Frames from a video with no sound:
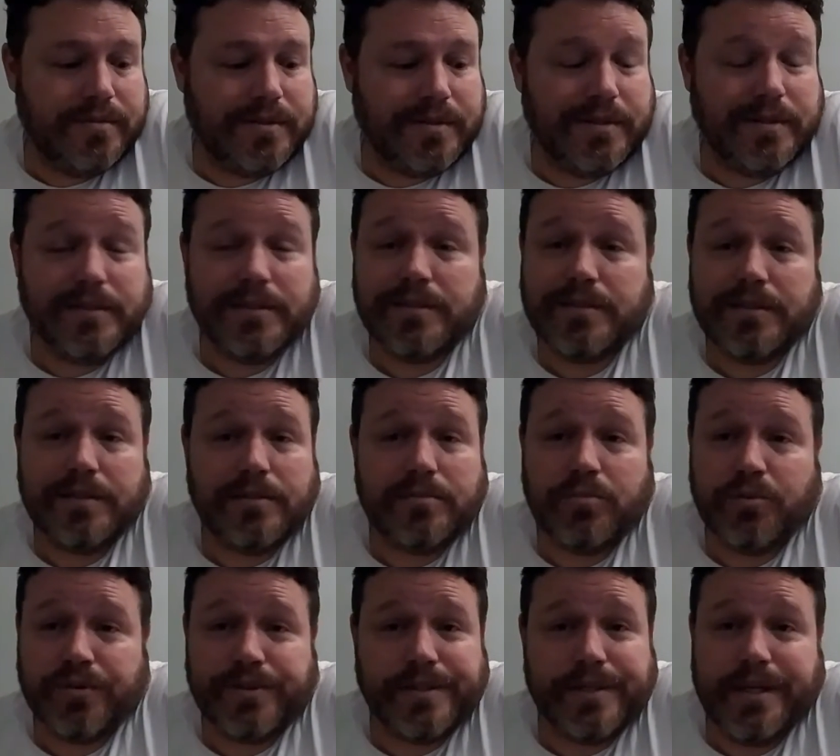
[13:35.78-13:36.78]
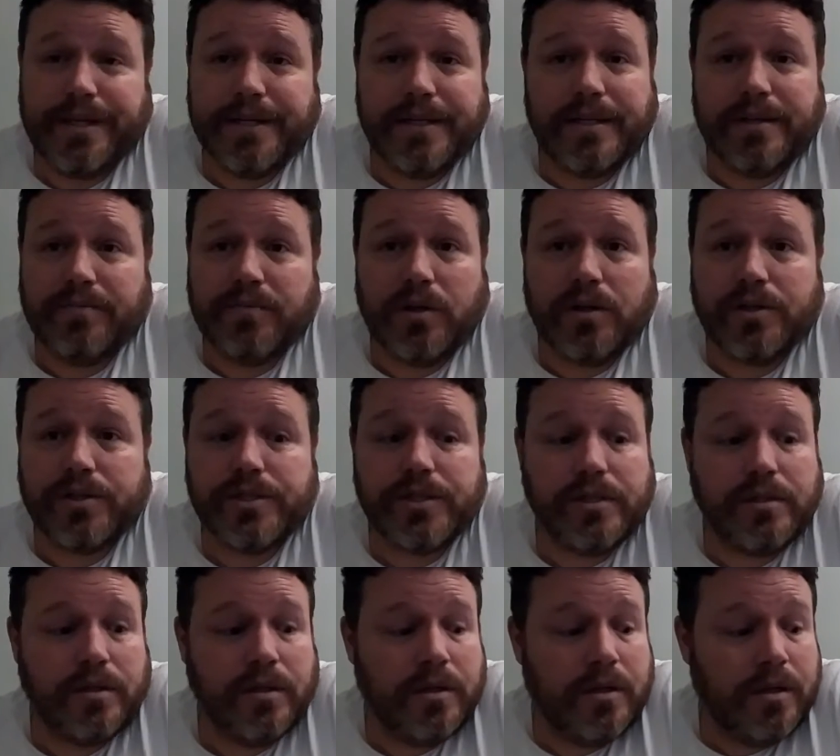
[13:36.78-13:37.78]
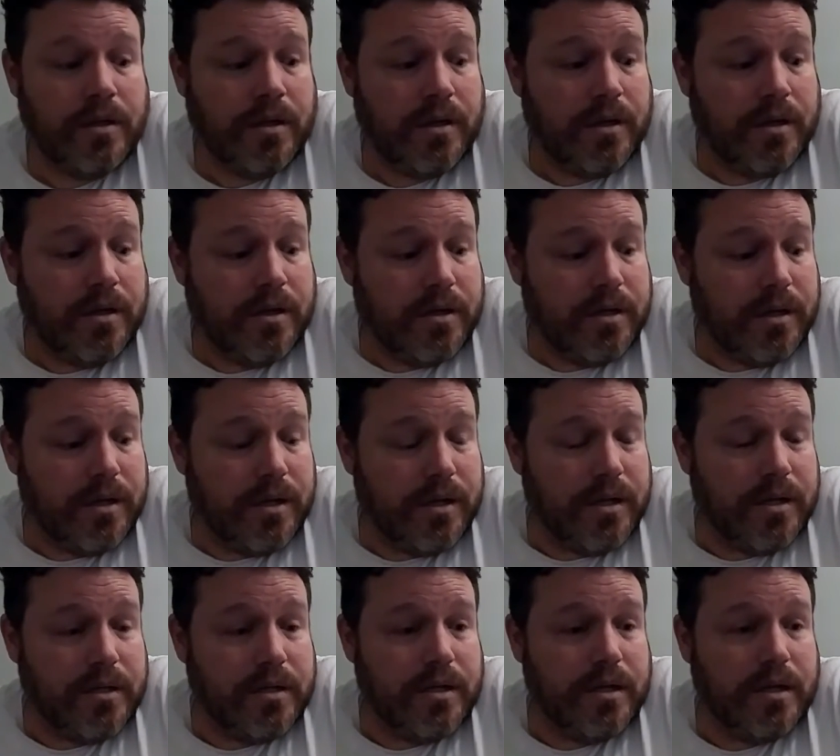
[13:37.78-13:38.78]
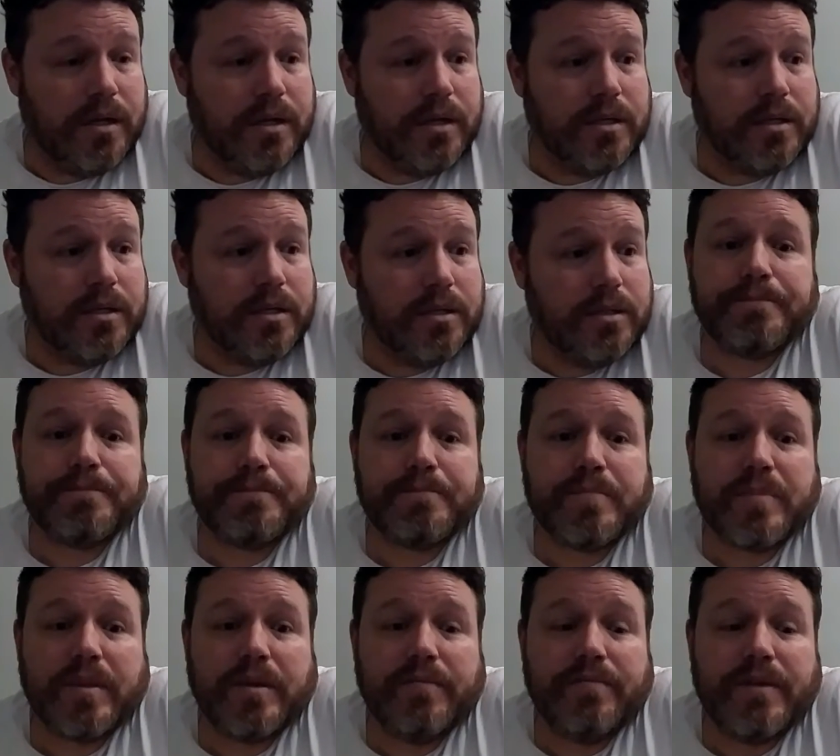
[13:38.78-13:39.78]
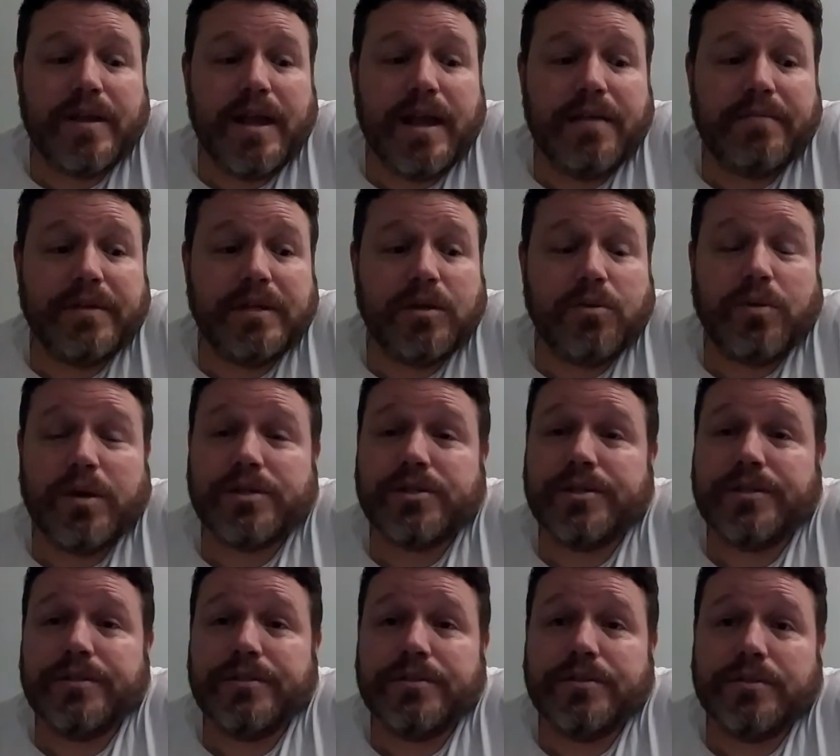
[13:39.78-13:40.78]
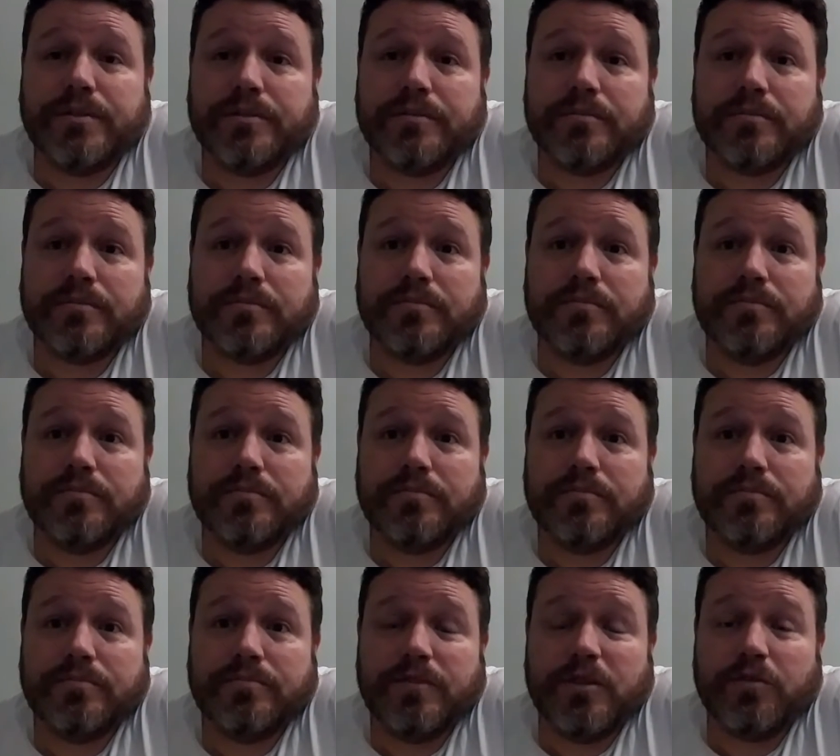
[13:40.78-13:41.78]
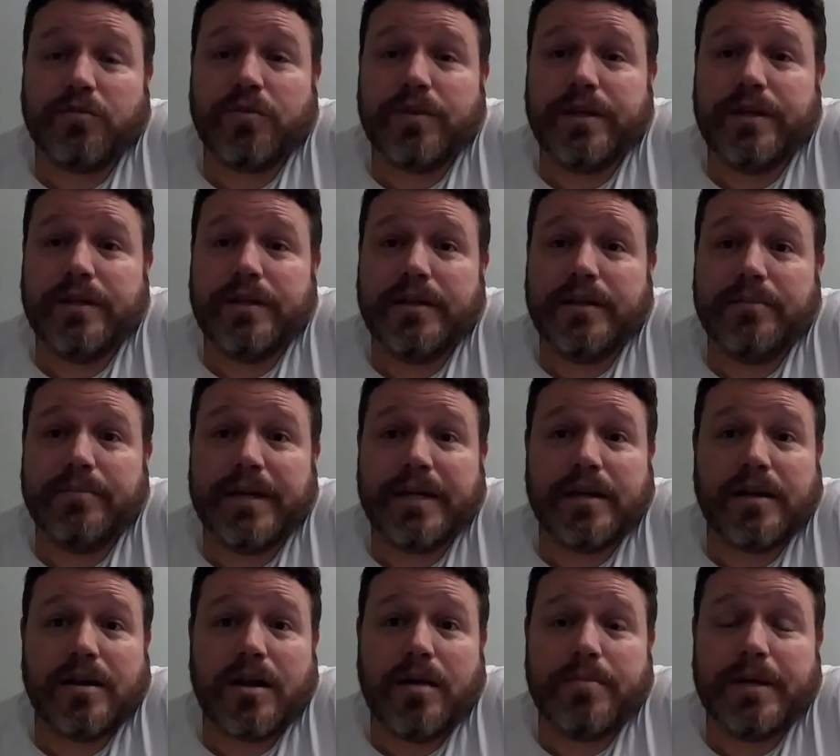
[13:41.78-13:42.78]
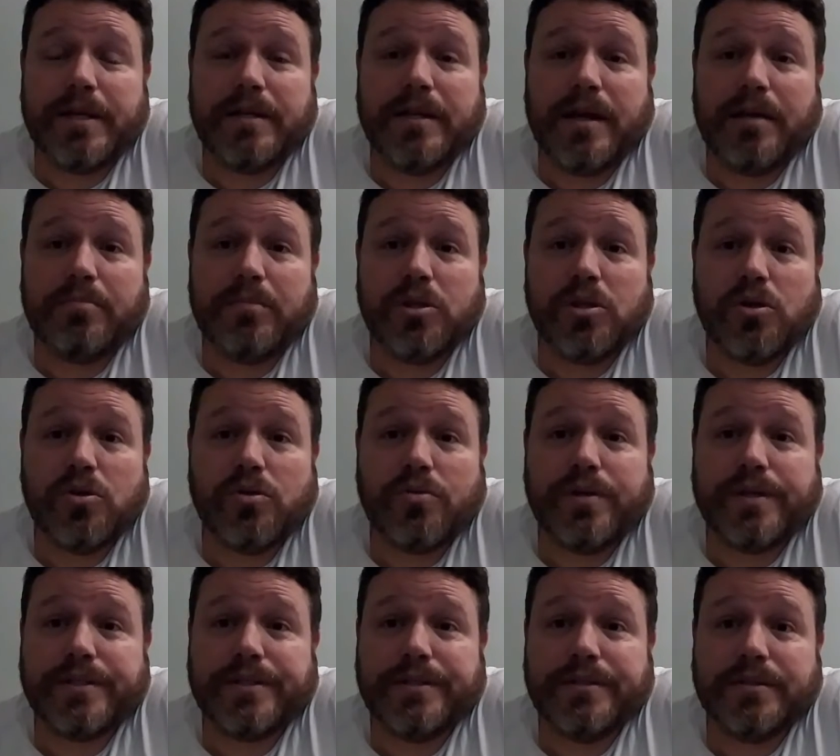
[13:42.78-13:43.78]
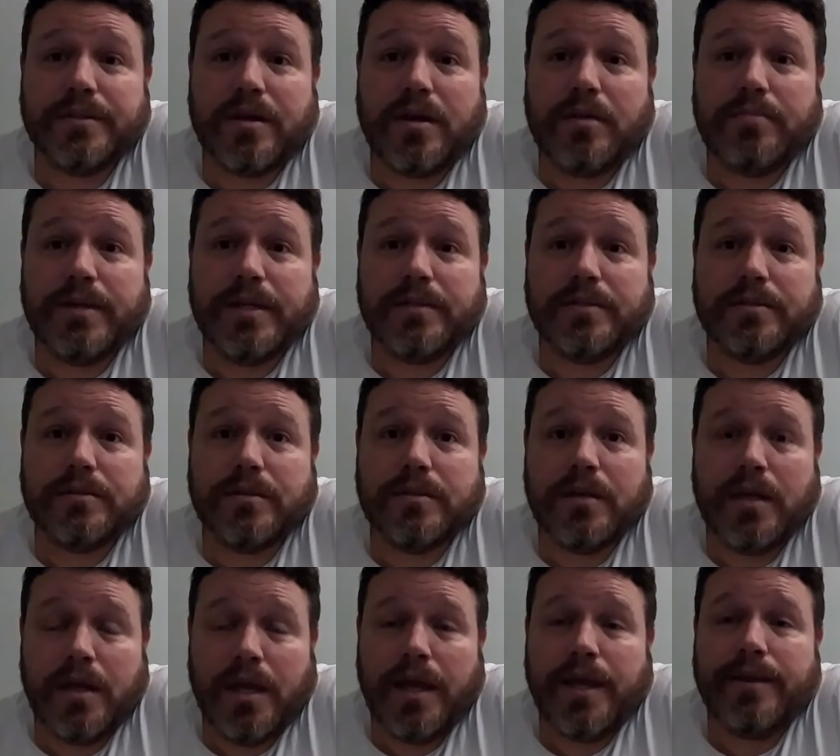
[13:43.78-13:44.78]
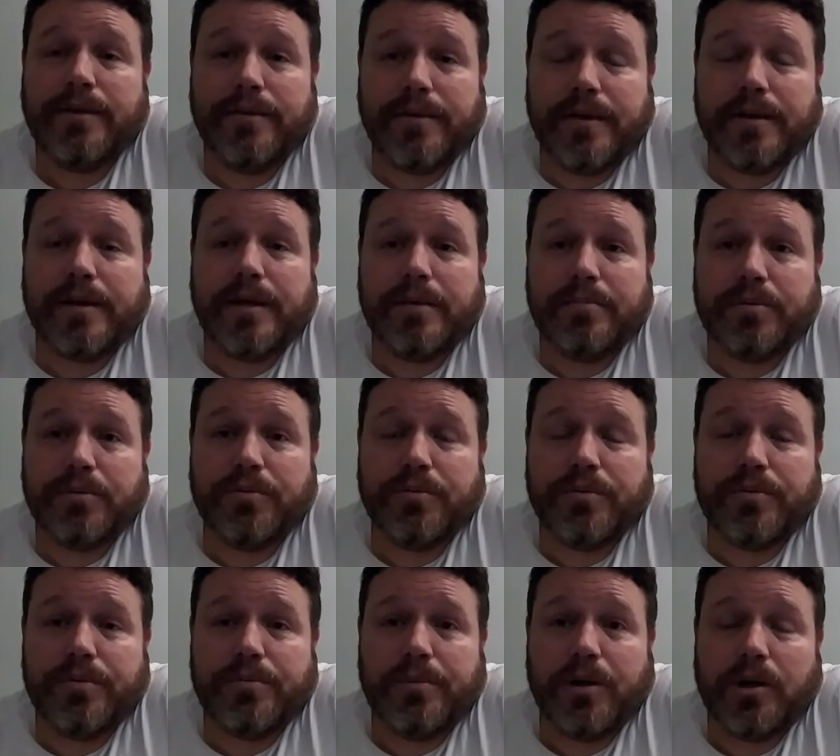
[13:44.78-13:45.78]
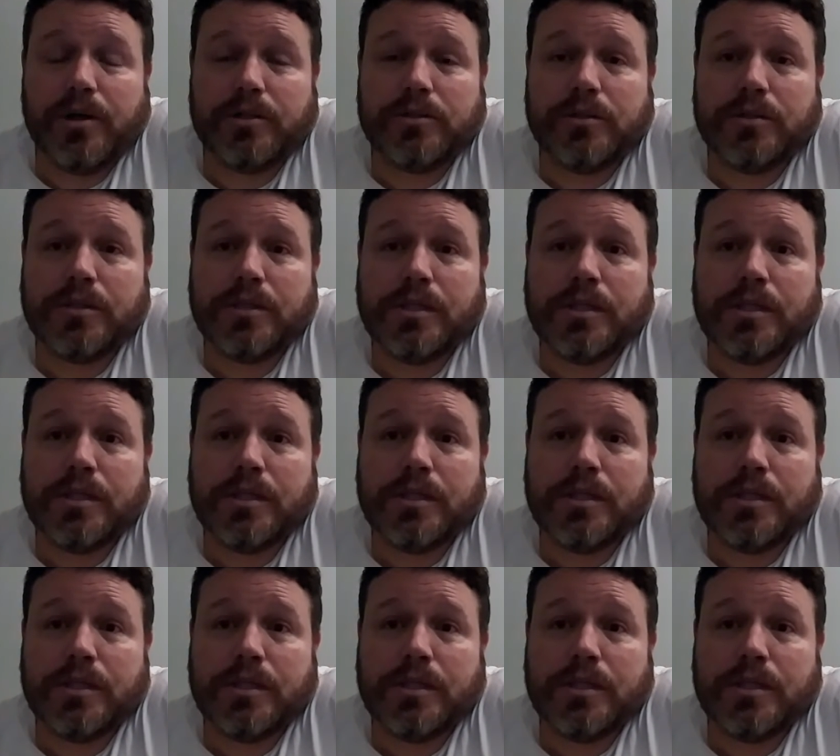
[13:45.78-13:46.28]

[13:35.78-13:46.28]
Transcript: because it's just more sanding and varnishing. And if you have any questions, feel free to make a comment down below. Questions, comments, you can keep the rude remarks.